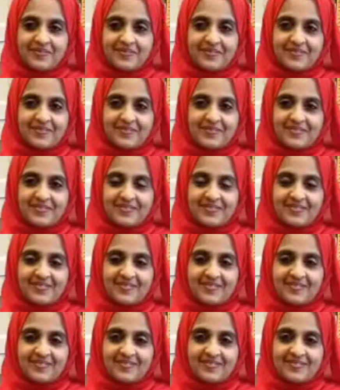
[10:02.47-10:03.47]

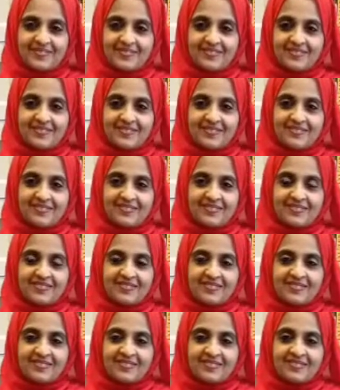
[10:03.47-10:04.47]

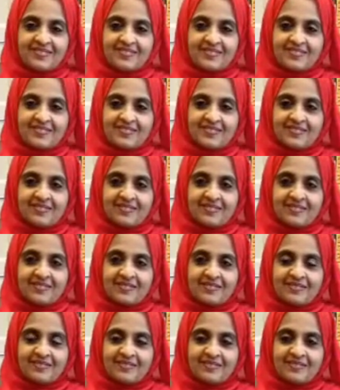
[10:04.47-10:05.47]

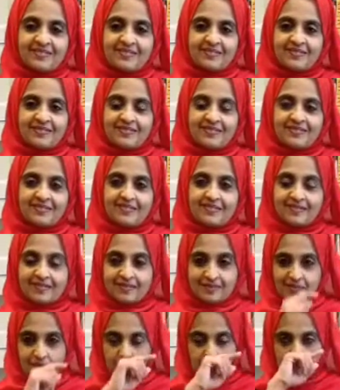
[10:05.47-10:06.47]

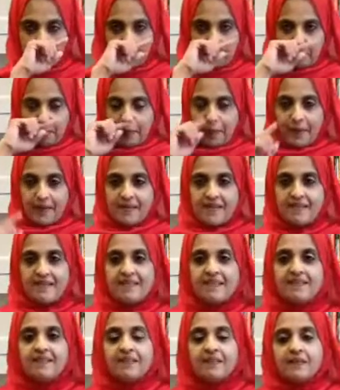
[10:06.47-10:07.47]

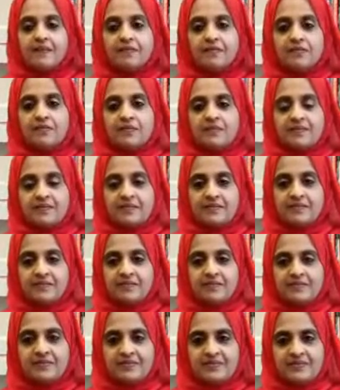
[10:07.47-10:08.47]

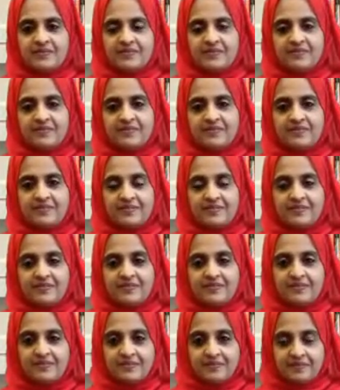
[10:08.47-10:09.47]

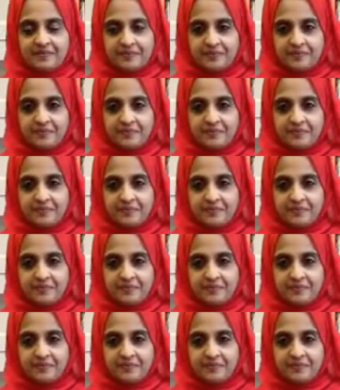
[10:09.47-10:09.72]
(silent)